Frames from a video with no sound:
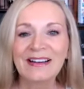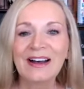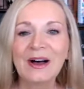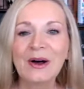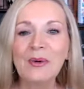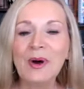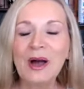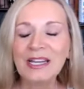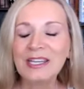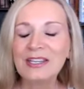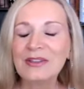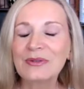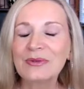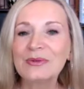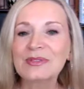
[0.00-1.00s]
I'll walk you
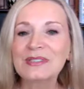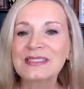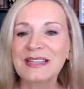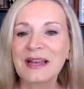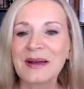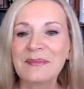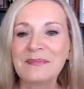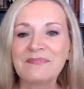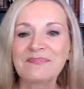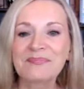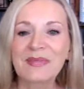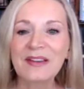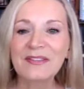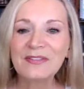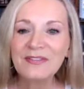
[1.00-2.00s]
through some
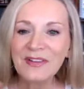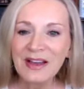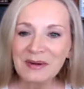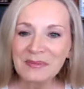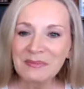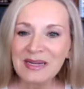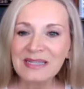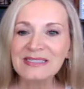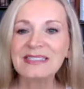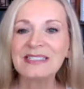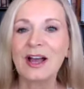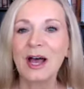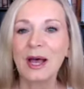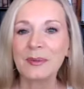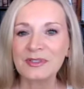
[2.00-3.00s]
fun basic
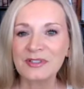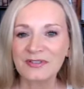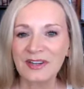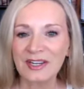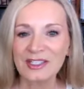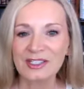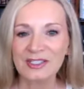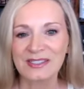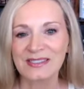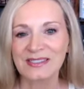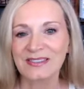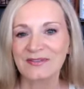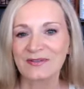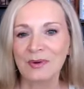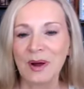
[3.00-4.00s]
observations
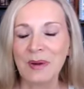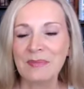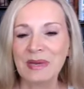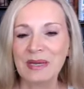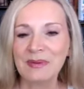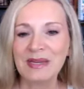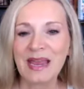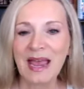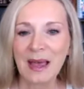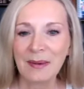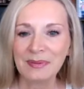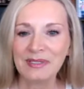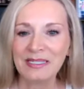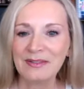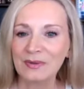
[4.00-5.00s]
of what may be
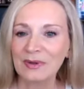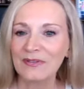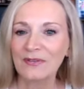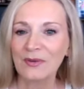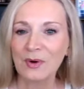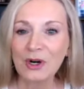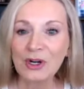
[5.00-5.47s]
happening for